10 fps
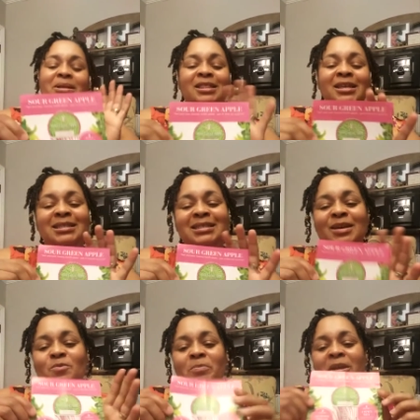but this
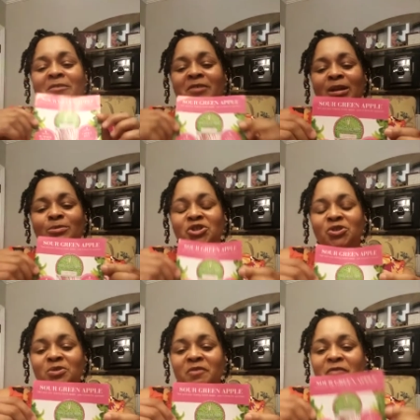scent will be available
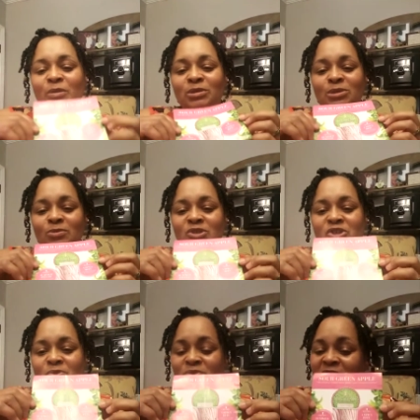June the 1st through
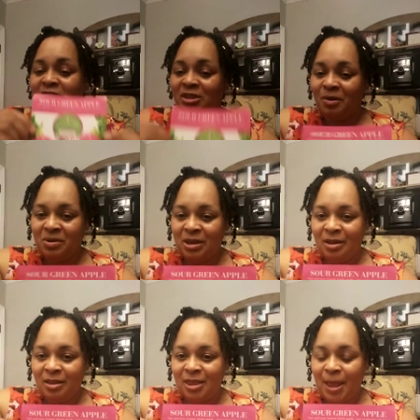June the
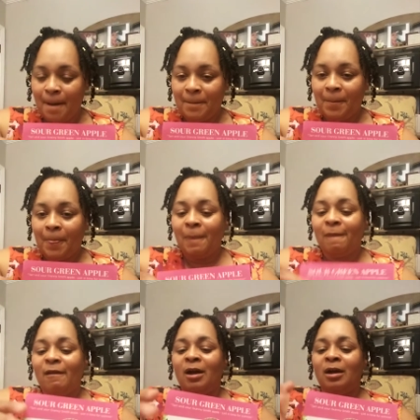30th.
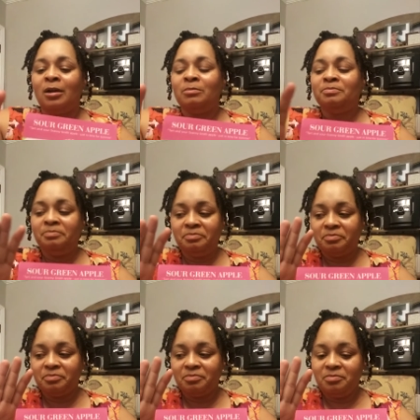Um,
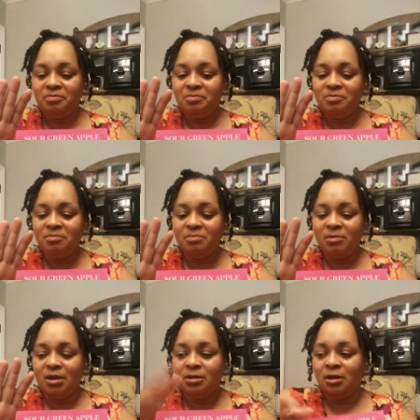
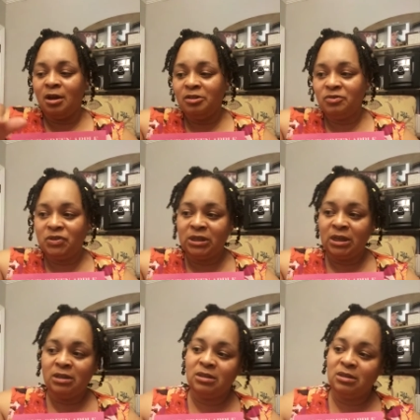the other
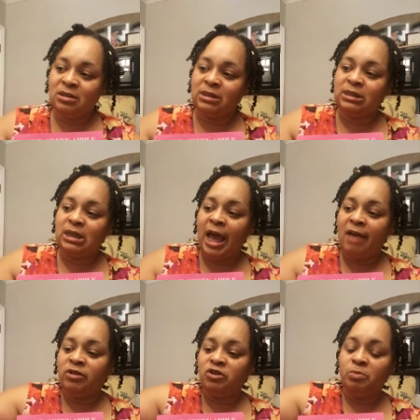scent, this
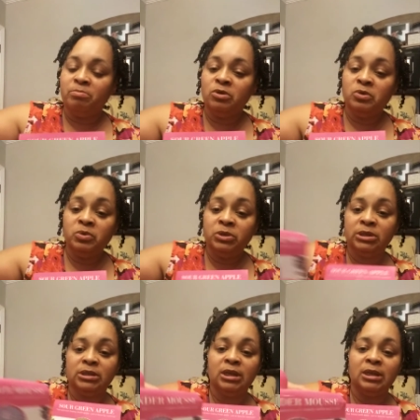Lavender
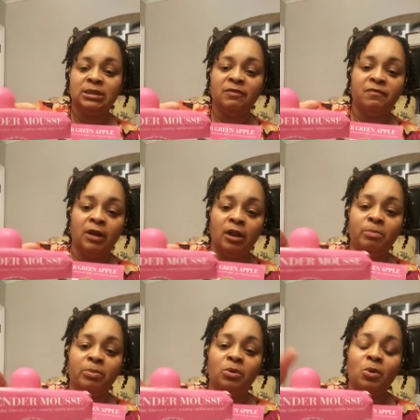Mousse, is
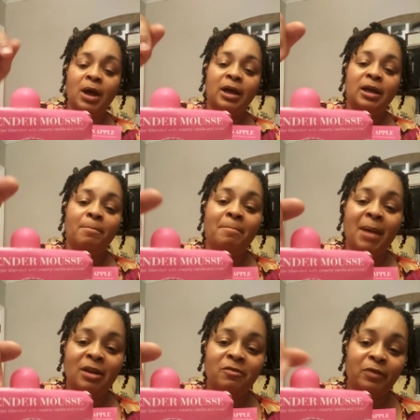available
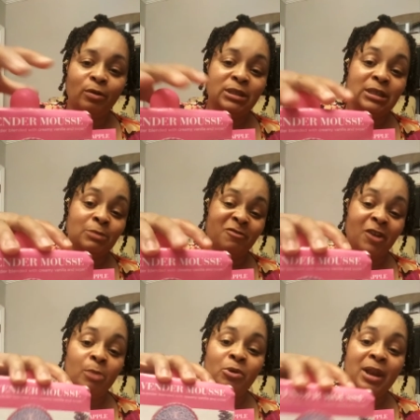May the 1st. It's
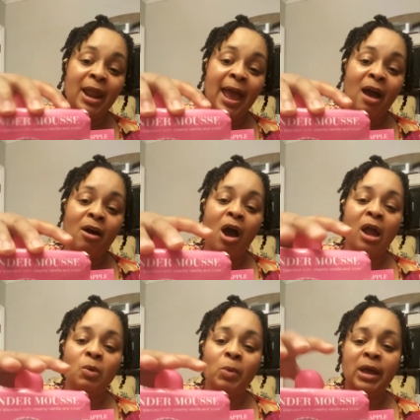available now
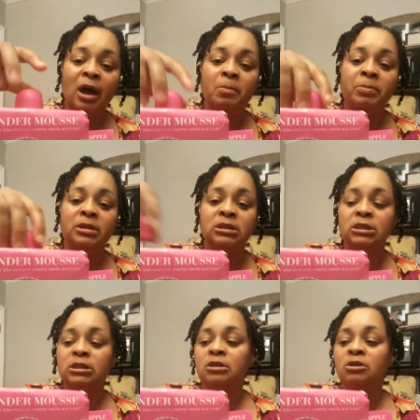all the way up
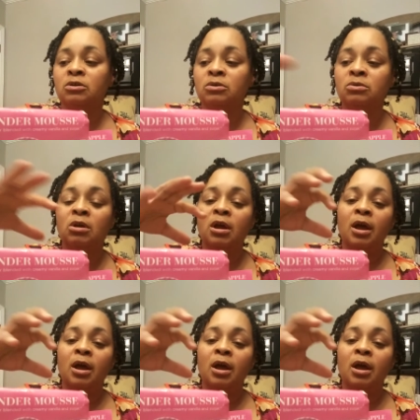until